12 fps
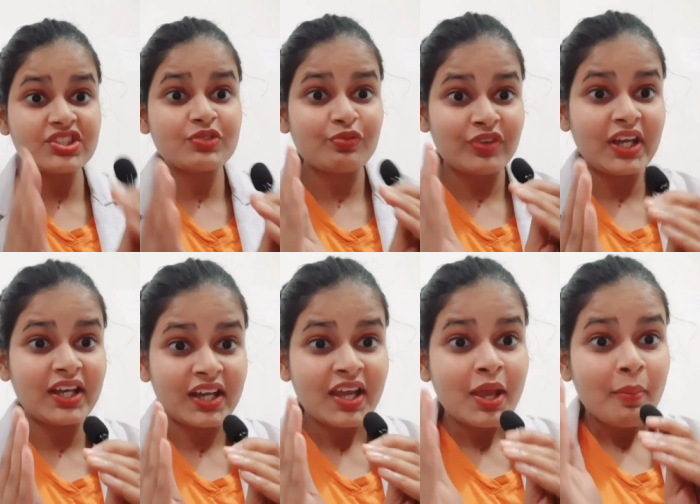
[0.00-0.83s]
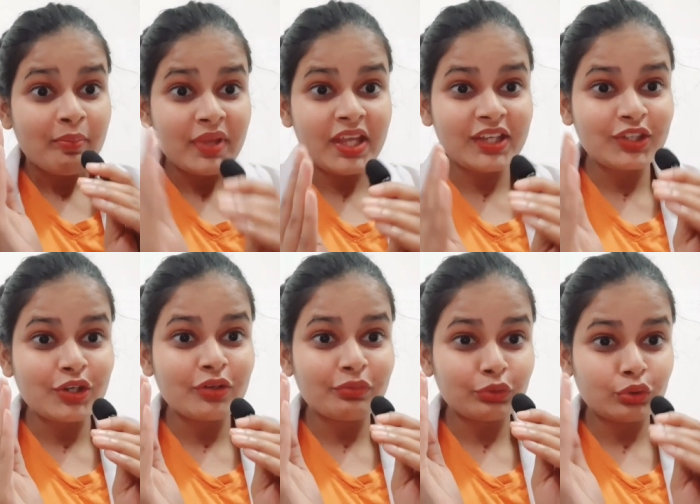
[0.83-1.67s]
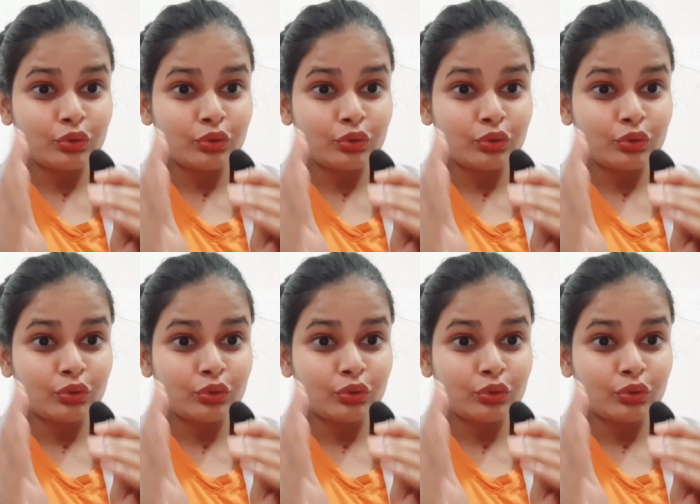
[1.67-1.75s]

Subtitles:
will make your